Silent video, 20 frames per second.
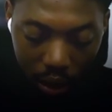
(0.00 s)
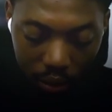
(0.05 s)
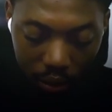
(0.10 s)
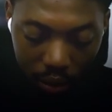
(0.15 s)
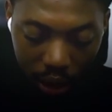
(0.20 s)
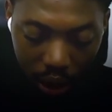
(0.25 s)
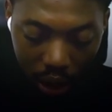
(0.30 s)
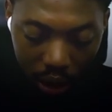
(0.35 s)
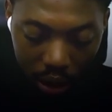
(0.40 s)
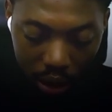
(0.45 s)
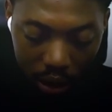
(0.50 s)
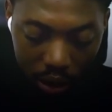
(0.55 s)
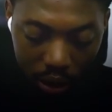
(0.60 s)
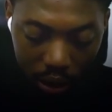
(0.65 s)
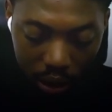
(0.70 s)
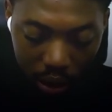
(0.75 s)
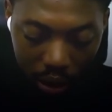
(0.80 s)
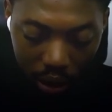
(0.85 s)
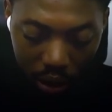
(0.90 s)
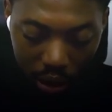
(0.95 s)

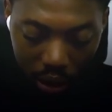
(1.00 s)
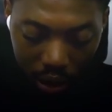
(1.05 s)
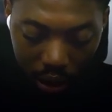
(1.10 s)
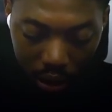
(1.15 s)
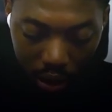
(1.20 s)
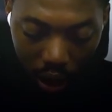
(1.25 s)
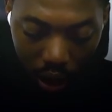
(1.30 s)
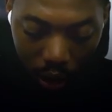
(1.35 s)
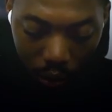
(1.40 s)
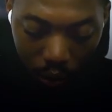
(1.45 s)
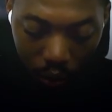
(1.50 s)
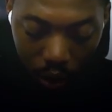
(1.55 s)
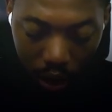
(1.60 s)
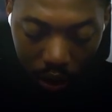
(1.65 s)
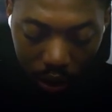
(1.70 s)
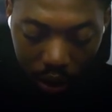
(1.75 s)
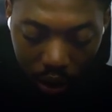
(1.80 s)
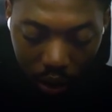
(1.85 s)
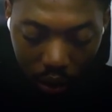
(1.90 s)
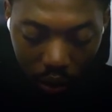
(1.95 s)
directory, we are
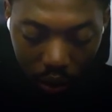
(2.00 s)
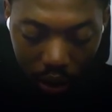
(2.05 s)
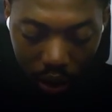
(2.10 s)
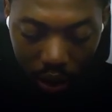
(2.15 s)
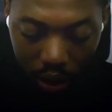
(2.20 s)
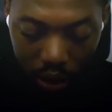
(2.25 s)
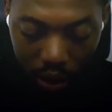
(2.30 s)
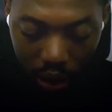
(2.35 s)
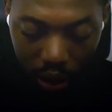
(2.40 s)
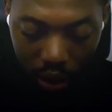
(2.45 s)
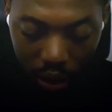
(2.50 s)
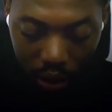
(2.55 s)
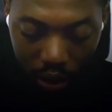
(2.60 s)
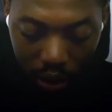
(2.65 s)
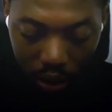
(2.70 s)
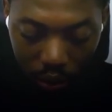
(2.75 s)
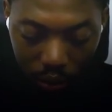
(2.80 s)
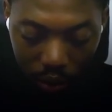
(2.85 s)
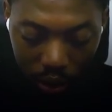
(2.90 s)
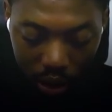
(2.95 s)
on the content
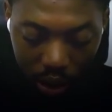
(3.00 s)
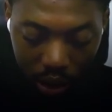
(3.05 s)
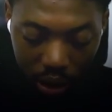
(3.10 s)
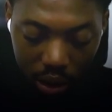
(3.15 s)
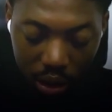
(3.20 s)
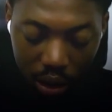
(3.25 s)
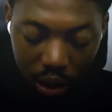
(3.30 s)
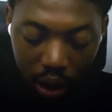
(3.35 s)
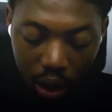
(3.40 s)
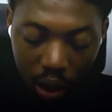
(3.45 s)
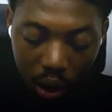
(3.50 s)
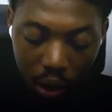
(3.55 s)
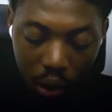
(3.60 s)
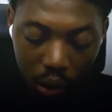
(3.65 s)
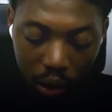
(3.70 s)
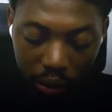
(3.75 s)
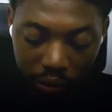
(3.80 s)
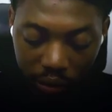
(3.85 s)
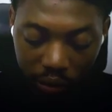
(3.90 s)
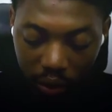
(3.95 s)
generator, which is
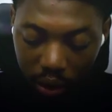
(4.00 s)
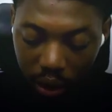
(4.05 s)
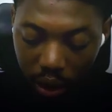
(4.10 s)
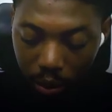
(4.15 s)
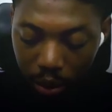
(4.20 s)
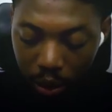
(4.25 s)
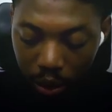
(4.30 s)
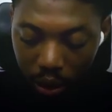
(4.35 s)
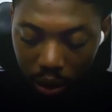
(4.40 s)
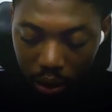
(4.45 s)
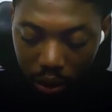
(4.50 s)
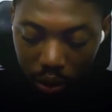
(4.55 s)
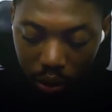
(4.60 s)
on the Flutter project.